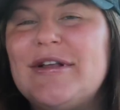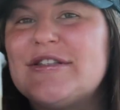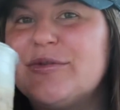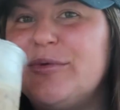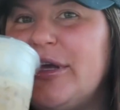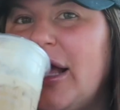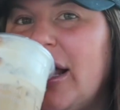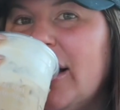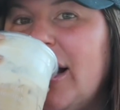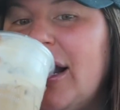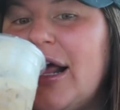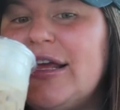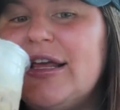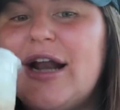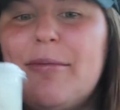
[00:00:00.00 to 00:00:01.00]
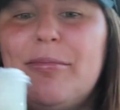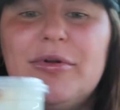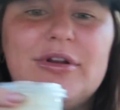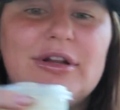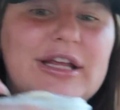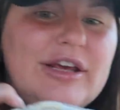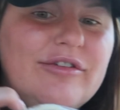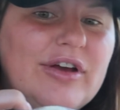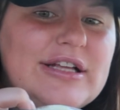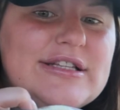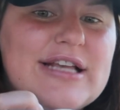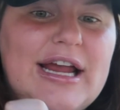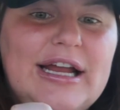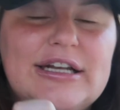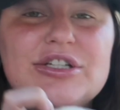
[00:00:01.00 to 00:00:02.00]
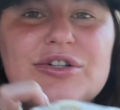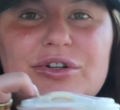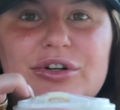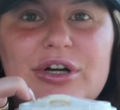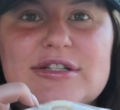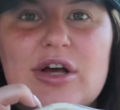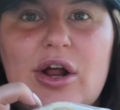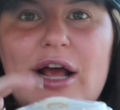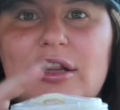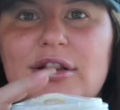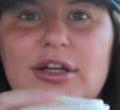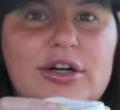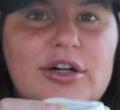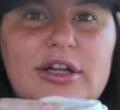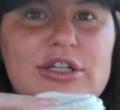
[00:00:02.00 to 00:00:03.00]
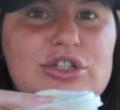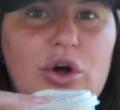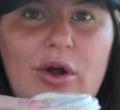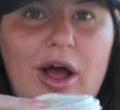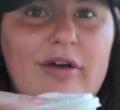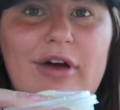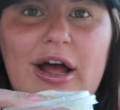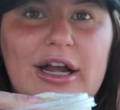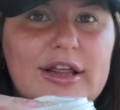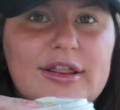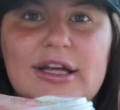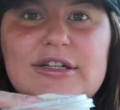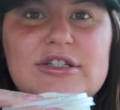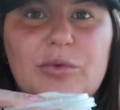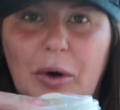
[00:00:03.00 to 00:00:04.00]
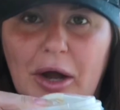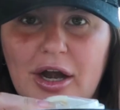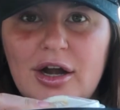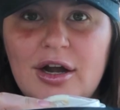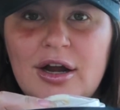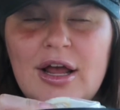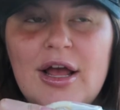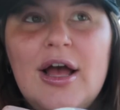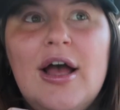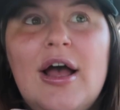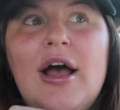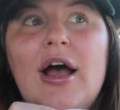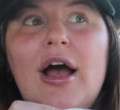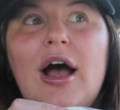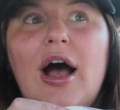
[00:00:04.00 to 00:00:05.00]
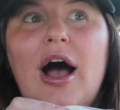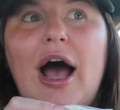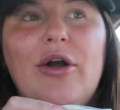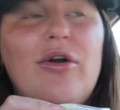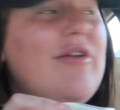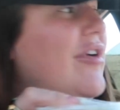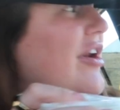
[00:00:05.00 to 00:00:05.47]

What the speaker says: it's the weekend, and I cannot believe it's 82 degrees out. I literally don't have anything to wear. I don't have